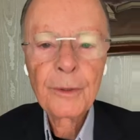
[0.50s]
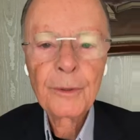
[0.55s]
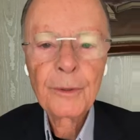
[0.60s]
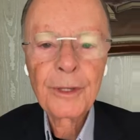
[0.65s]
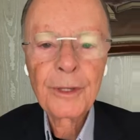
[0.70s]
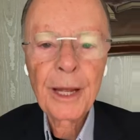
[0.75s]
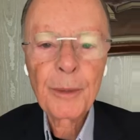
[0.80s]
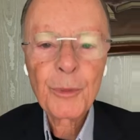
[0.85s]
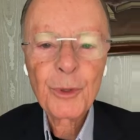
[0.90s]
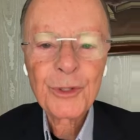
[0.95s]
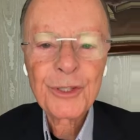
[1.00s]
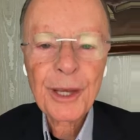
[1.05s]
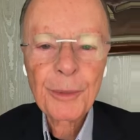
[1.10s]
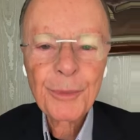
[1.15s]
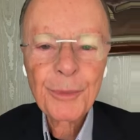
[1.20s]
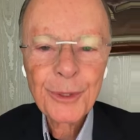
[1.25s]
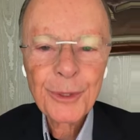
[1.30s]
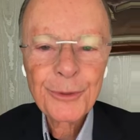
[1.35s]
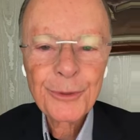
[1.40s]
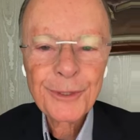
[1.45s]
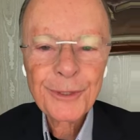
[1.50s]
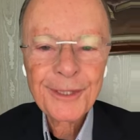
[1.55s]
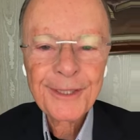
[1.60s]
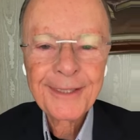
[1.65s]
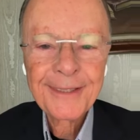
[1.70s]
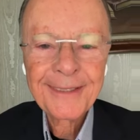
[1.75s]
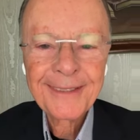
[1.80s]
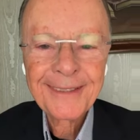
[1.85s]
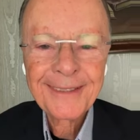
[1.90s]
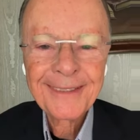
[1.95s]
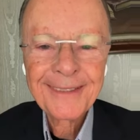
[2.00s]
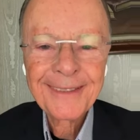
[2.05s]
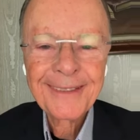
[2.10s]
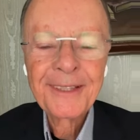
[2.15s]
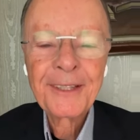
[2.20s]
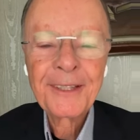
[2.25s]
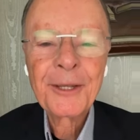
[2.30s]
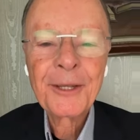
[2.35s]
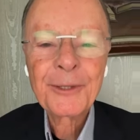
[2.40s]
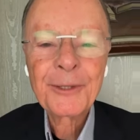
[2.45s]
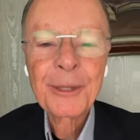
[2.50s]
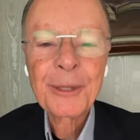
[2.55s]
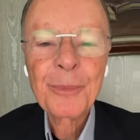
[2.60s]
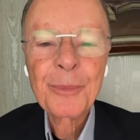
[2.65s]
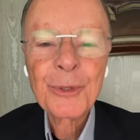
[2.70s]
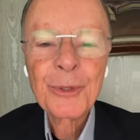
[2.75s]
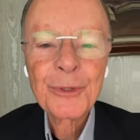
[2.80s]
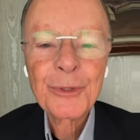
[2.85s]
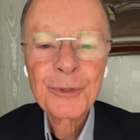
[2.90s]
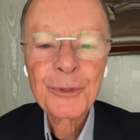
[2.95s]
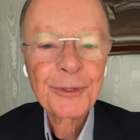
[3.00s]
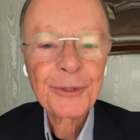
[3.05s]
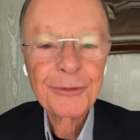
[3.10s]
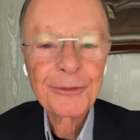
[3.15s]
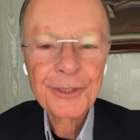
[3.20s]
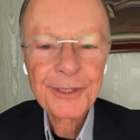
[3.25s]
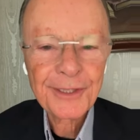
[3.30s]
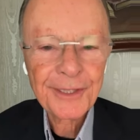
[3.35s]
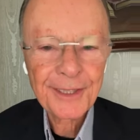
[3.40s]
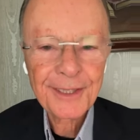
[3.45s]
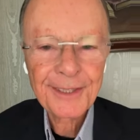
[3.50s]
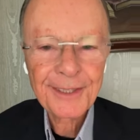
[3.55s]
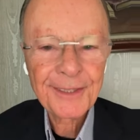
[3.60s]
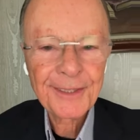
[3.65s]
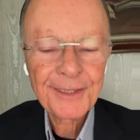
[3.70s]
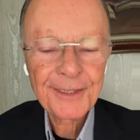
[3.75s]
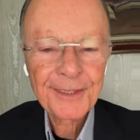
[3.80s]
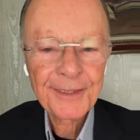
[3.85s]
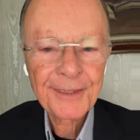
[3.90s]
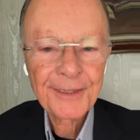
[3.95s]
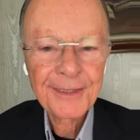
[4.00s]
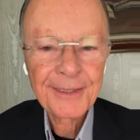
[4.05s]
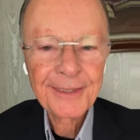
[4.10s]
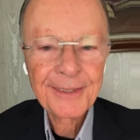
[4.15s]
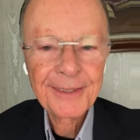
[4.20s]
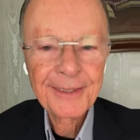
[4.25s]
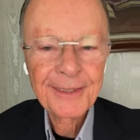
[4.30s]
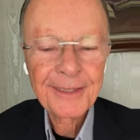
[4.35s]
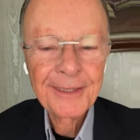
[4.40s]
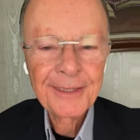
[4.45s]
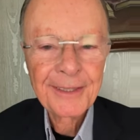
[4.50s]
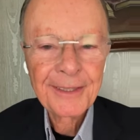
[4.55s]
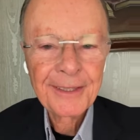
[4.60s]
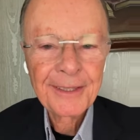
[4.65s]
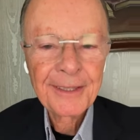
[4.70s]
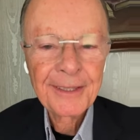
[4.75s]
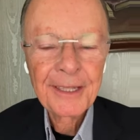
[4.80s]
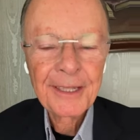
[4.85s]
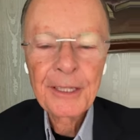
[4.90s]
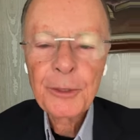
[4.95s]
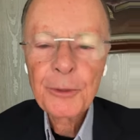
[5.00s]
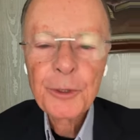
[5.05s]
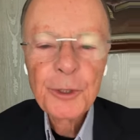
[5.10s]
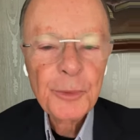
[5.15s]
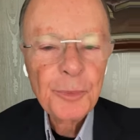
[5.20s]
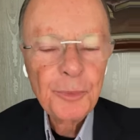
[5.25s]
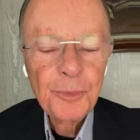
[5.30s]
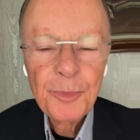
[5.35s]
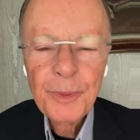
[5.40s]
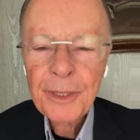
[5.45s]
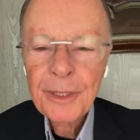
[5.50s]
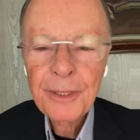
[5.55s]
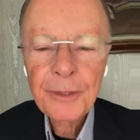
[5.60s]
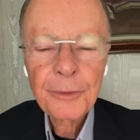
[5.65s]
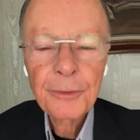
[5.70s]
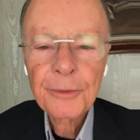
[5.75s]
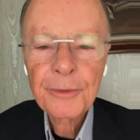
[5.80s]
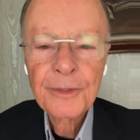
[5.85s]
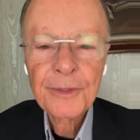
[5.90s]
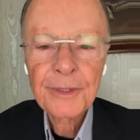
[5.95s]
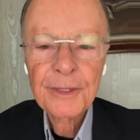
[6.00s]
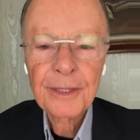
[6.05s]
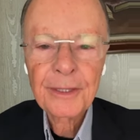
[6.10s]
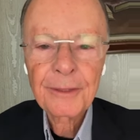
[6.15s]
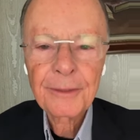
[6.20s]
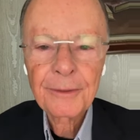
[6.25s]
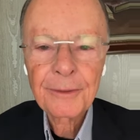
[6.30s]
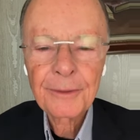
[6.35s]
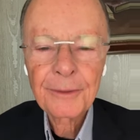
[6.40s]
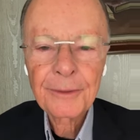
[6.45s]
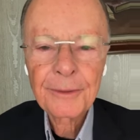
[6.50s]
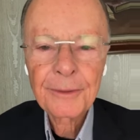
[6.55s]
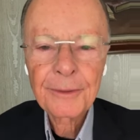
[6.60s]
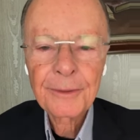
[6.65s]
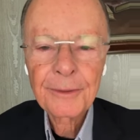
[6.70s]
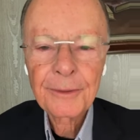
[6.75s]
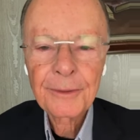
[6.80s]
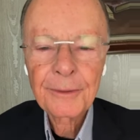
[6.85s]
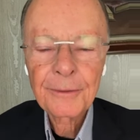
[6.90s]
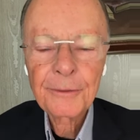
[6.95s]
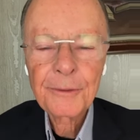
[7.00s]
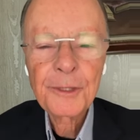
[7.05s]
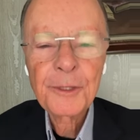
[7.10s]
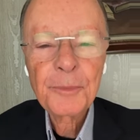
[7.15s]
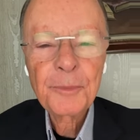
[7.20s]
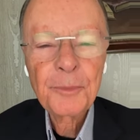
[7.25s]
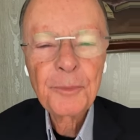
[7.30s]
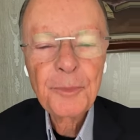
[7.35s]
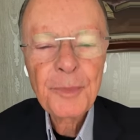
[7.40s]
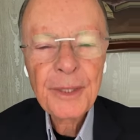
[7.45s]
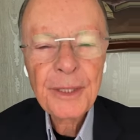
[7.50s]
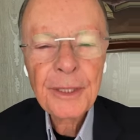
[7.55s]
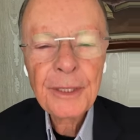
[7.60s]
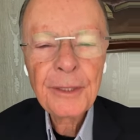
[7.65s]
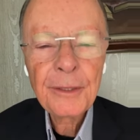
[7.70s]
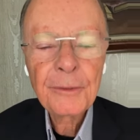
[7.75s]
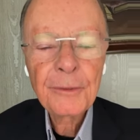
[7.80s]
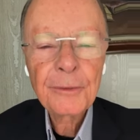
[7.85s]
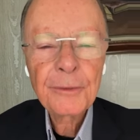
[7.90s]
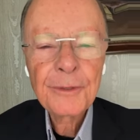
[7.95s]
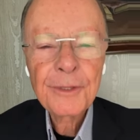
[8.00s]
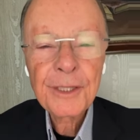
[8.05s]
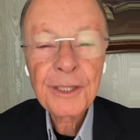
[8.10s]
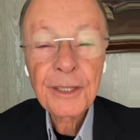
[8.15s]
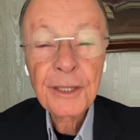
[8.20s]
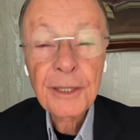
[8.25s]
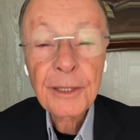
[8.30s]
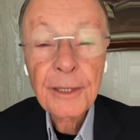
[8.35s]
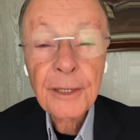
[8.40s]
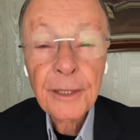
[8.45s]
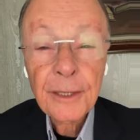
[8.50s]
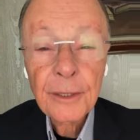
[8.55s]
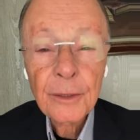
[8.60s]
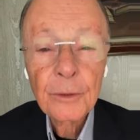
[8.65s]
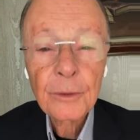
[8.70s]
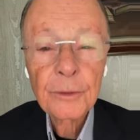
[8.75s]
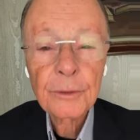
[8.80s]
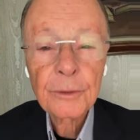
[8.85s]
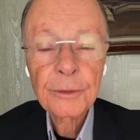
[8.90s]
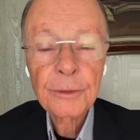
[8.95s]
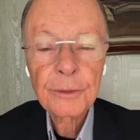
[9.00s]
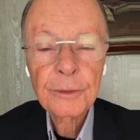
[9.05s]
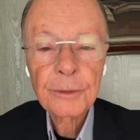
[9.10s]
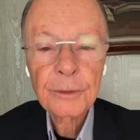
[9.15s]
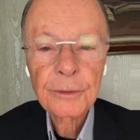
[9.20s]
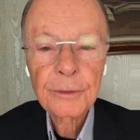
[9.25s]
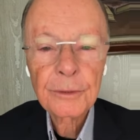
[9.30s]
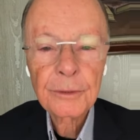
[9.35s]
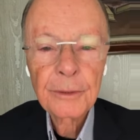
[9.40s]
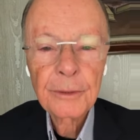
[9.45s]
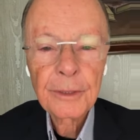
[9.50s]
Hello, my friends. May God bless you all. May the Holy Spirit, the Spirit of God,